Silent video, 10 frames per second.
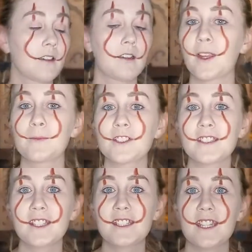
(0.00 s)
I'm just
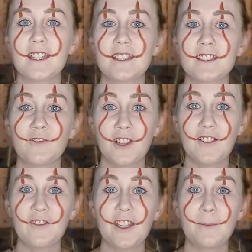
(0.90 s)
gonna take this
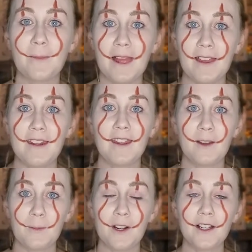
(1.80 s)
fluffy blending
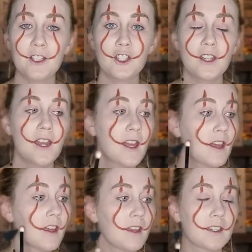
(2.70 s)
brush
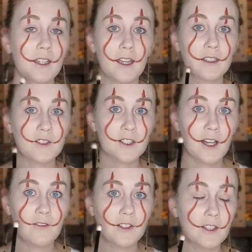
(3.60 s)
and kind of
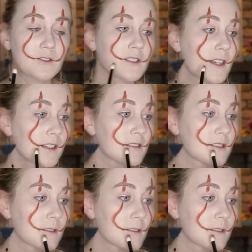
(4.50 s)
soften those lines.